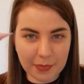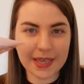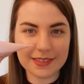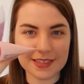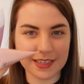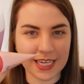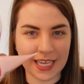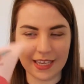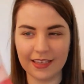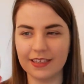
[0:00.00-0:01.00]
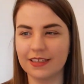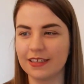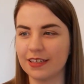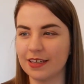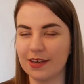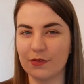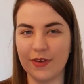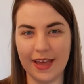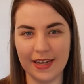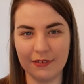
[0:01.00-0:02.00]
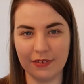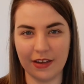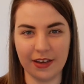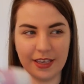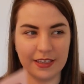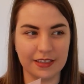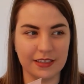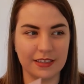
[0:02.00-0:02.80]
basically, for any flight,